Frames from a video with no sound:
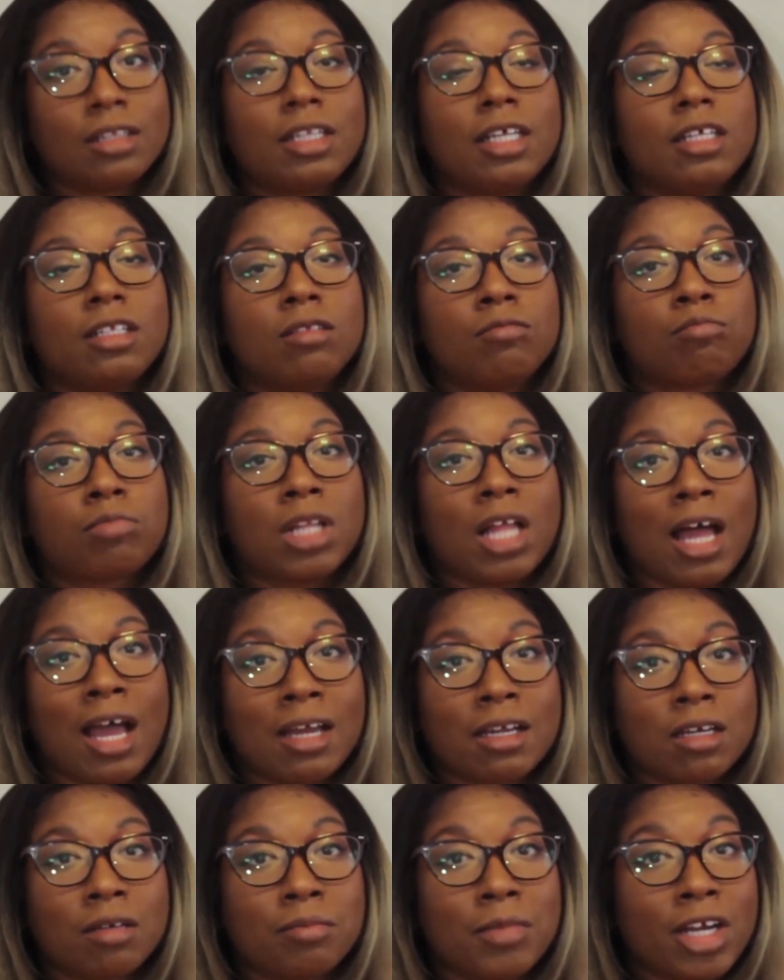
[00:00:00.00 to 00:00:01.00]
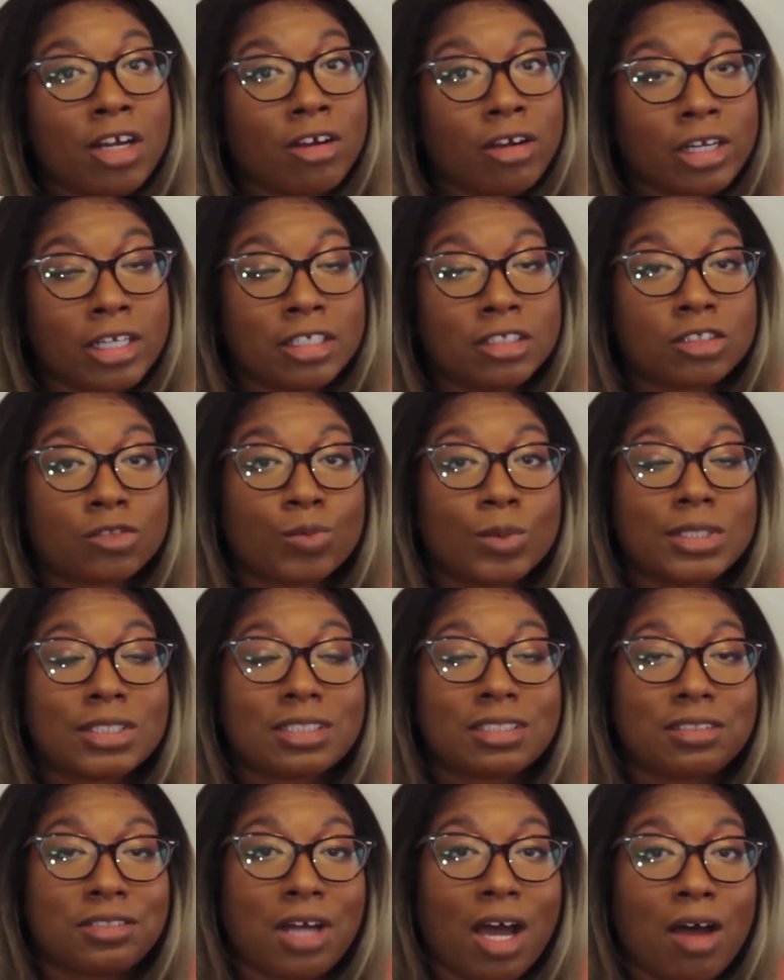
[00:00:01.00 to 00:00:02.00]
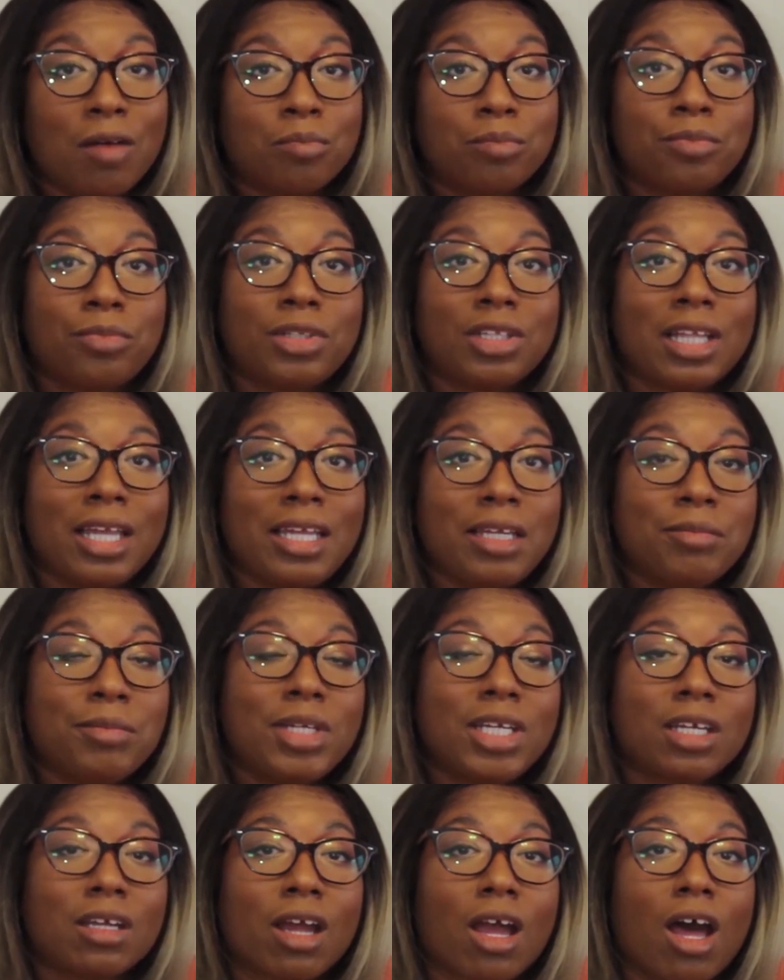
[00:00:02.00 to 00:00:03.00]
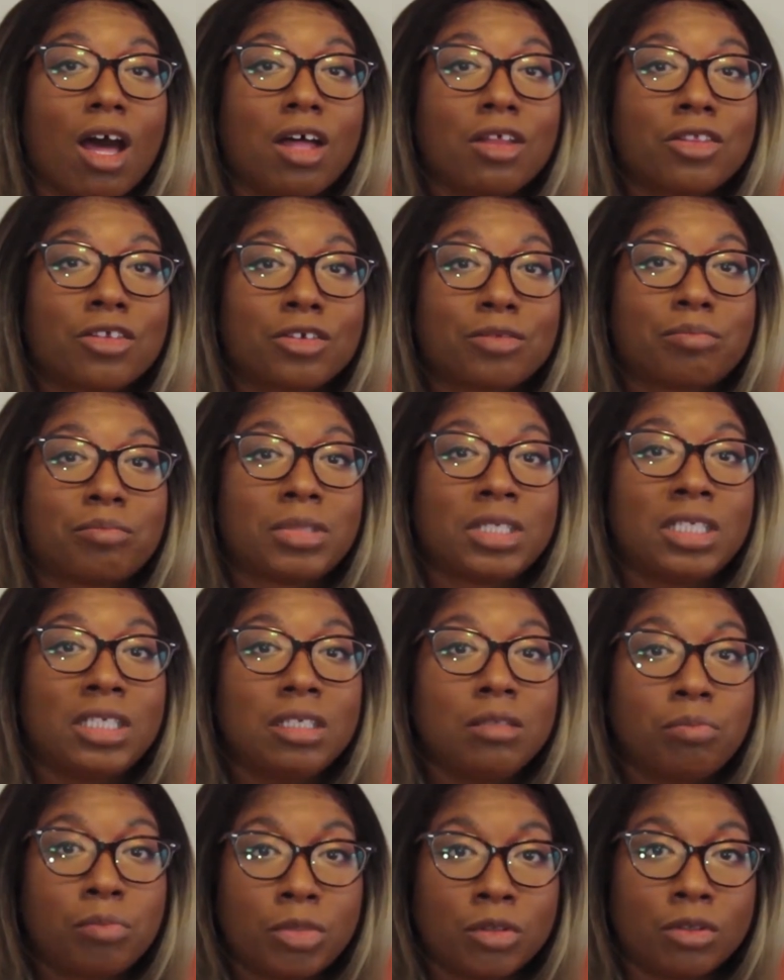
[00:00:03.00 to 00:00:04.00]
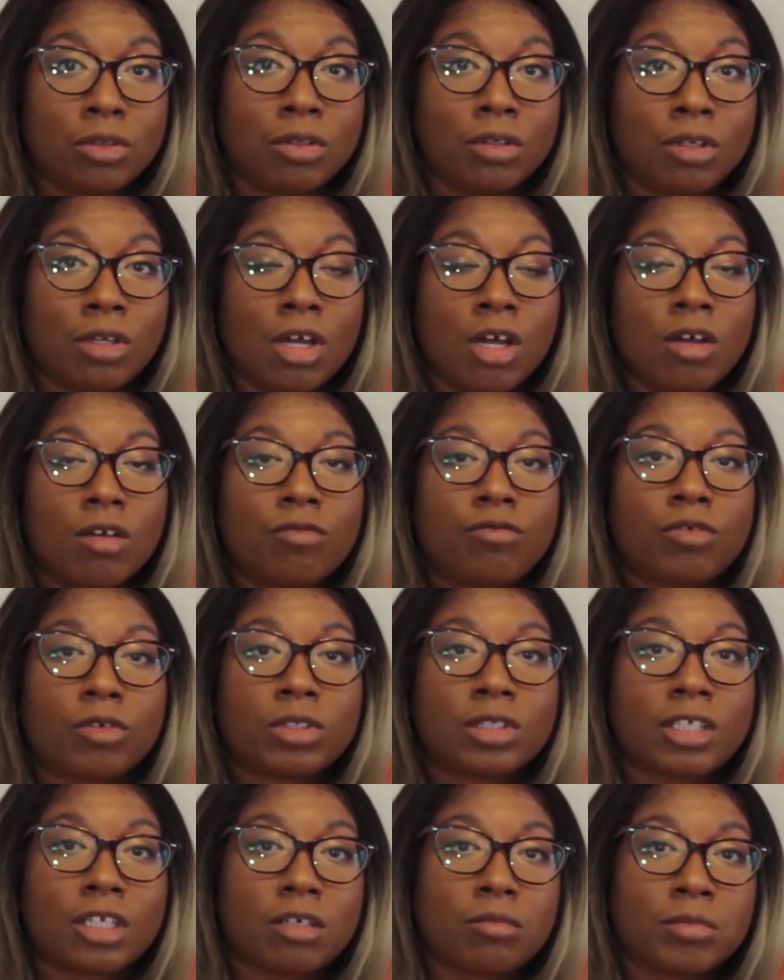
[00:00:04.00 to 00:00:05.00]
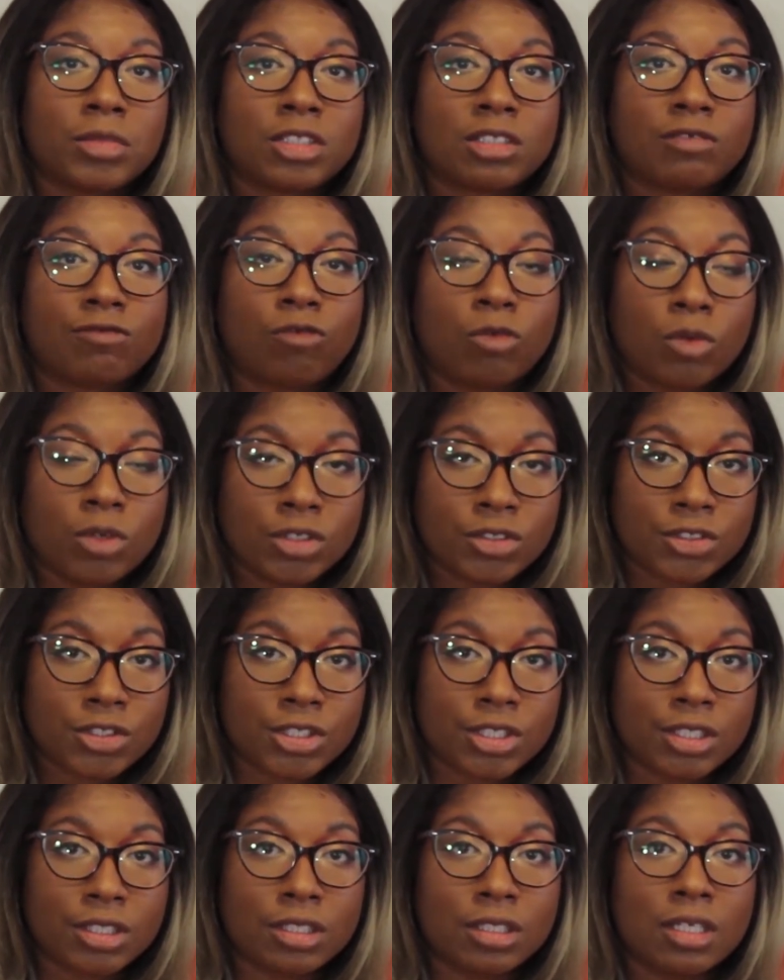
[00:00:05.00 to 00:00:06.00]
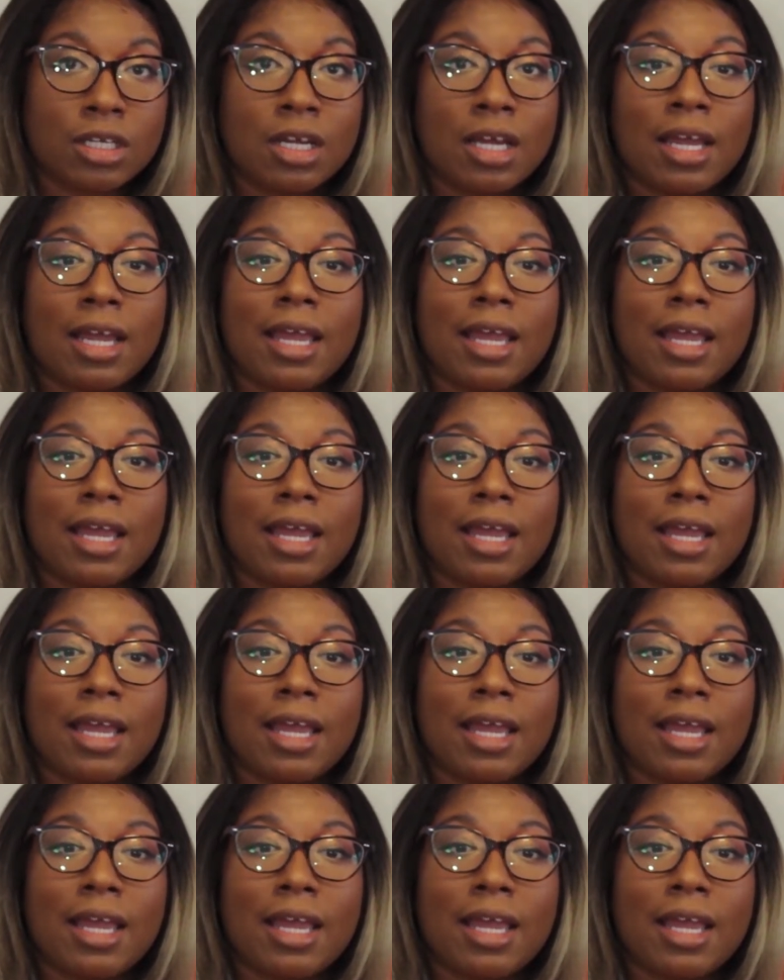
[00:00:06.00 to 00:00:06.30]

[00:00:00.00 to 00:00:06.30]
then Black Americans would stop blaming other people for their misfortune